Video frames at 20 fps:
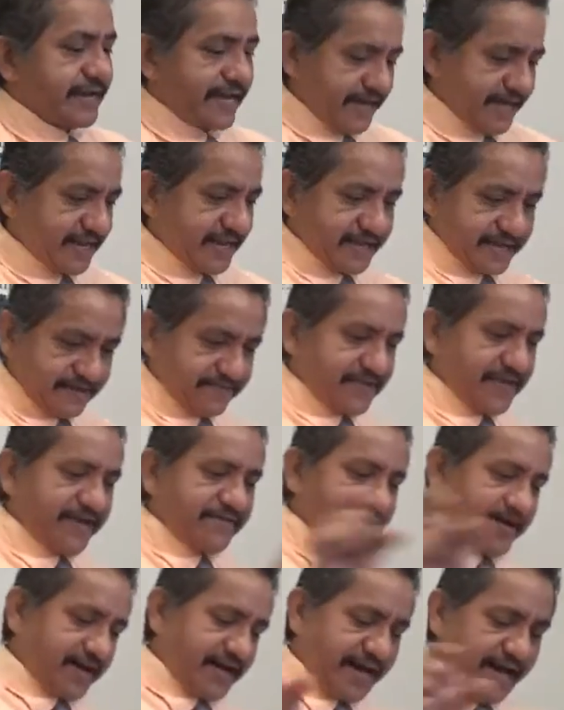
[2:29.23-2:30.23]
And I, and I, even
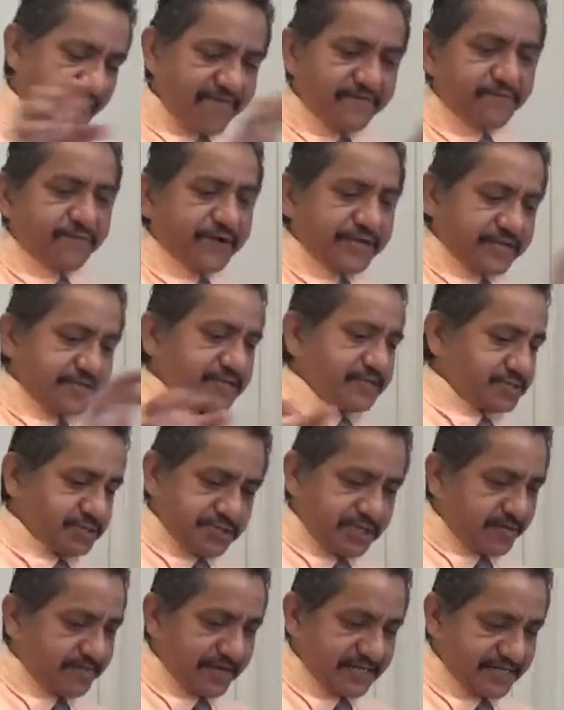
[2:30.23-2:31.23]
have I have written. is
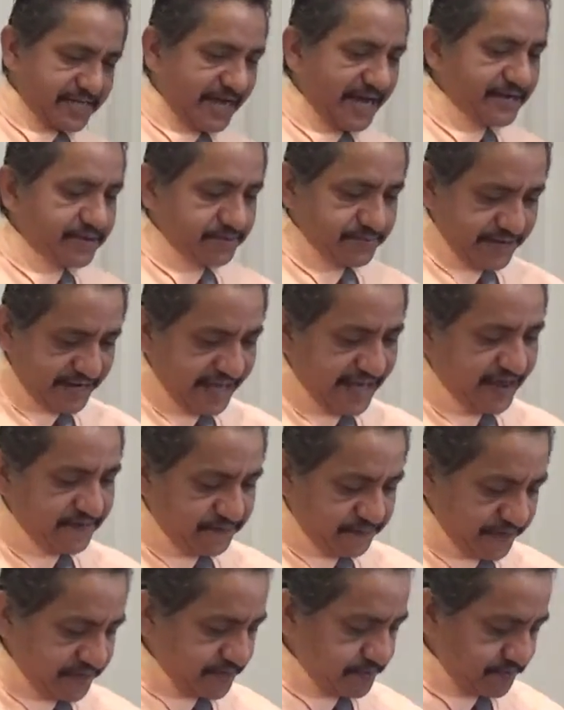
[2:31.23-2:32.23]
not my title, but I
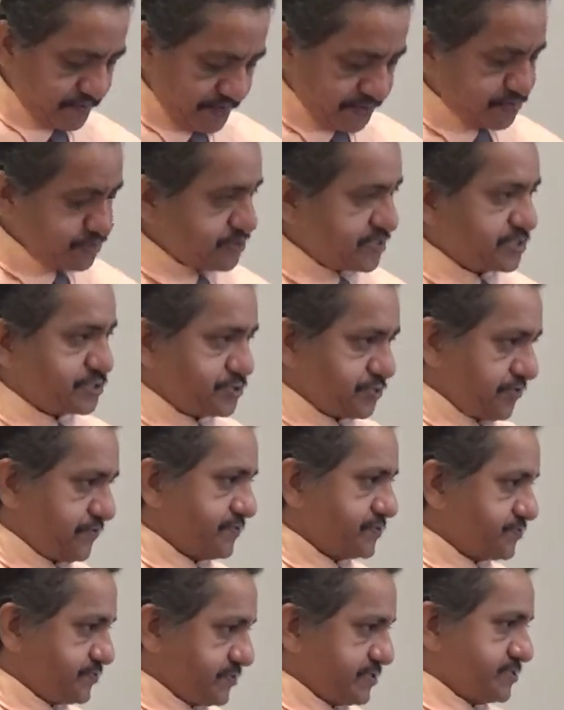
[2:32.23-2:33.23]
have written Mother's Day
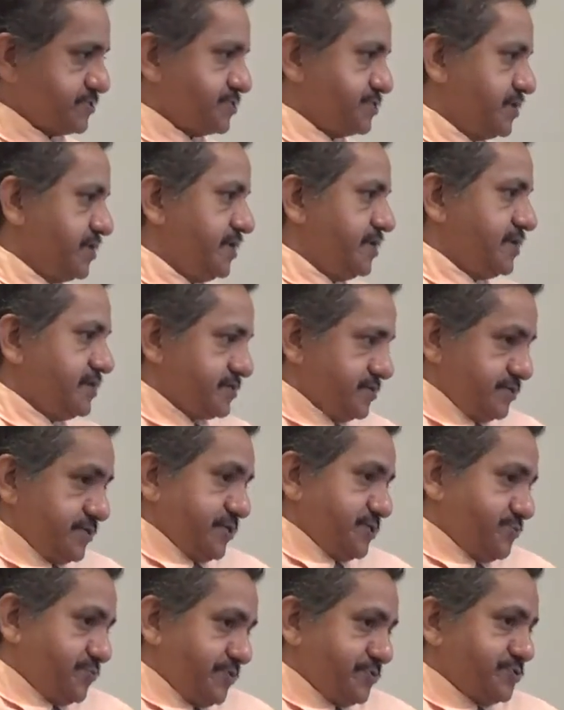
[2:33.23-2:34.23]
service because
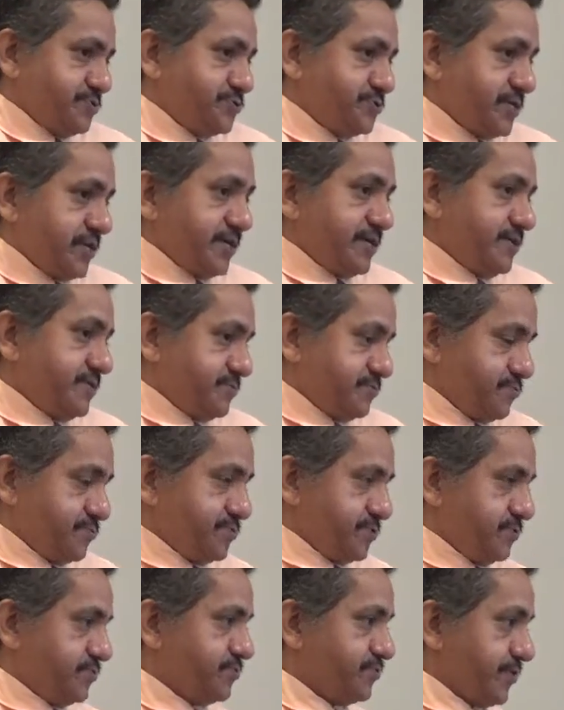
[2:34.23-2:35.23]
today's Mother's Day, and
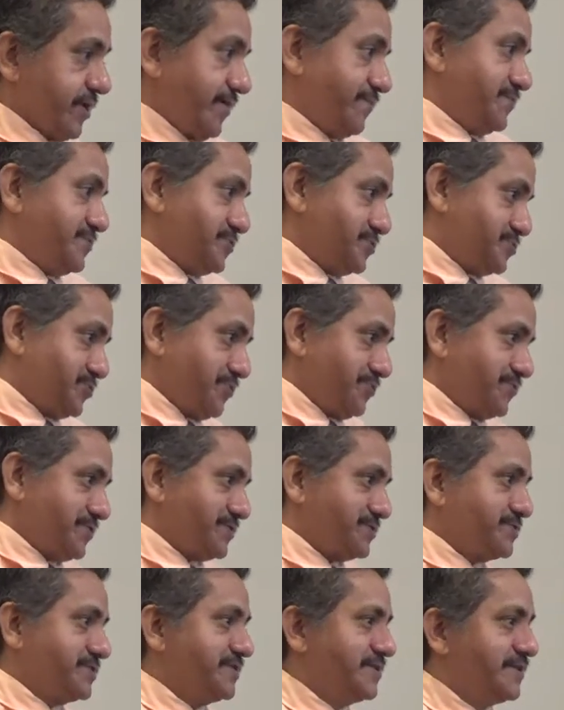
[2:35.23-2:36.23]
you know we're having a
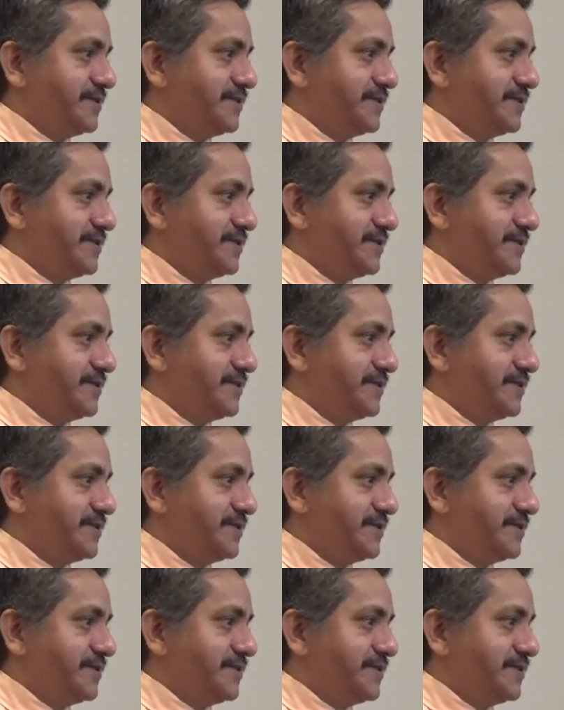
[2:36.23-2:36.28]
service.